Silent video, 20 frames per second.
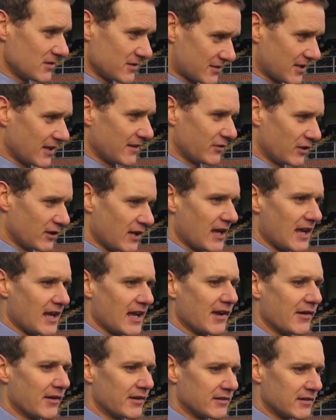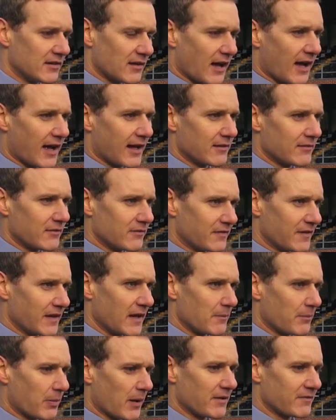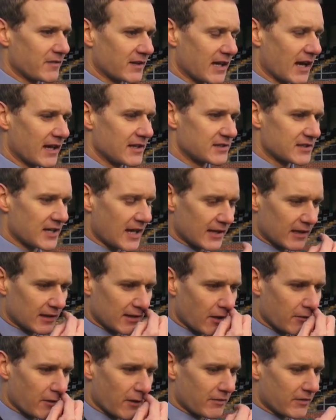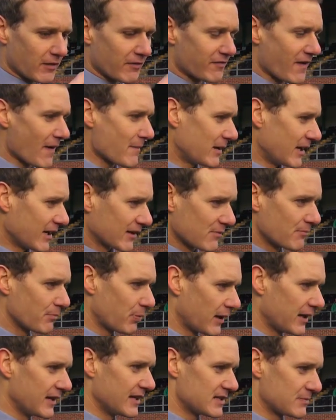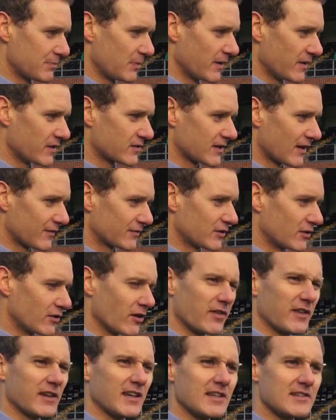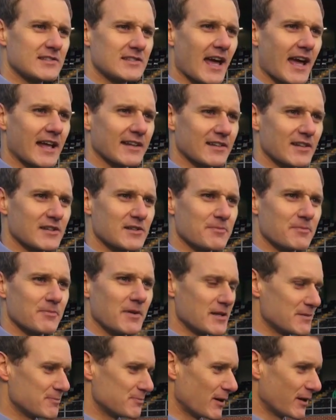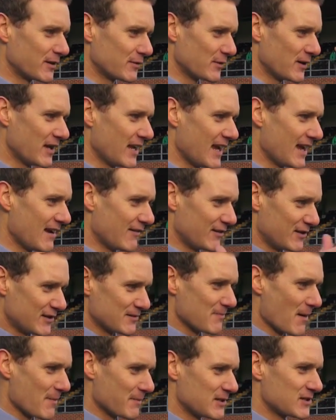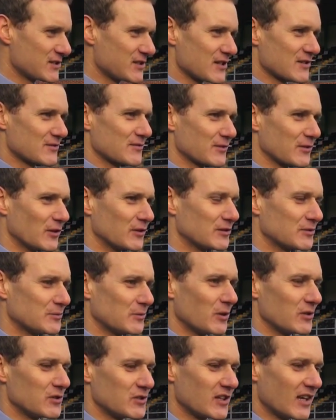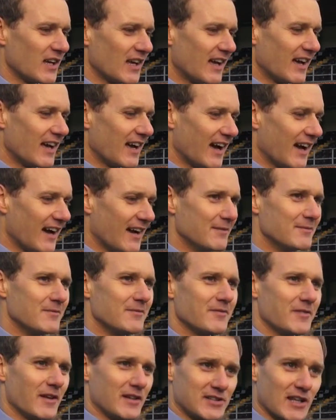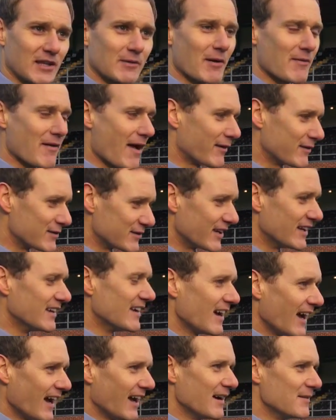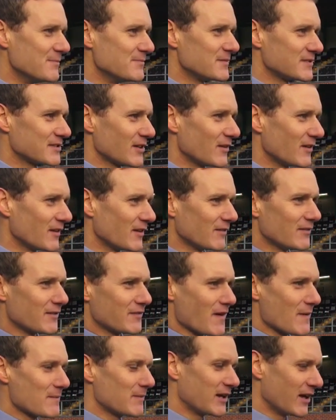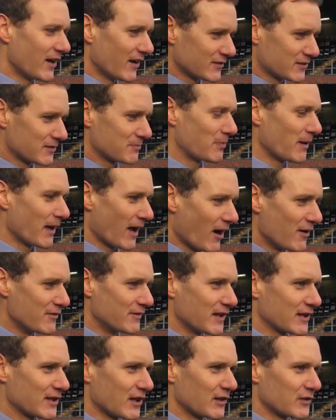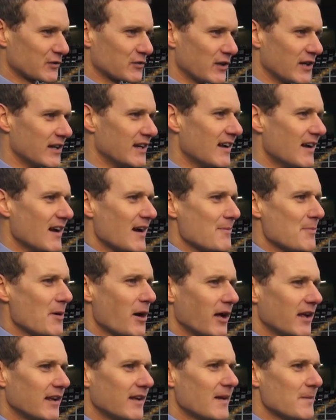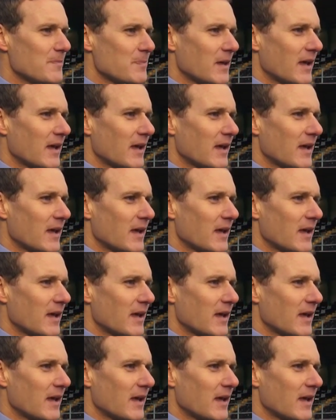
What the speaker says: Stephen here and Philip playing for Gateshead. I know that the family are completely split this afternoon. I think his dad and his brother are here, and his mum and his sister have gone to watch. It's the other way around, is it? So the family are split over the country. But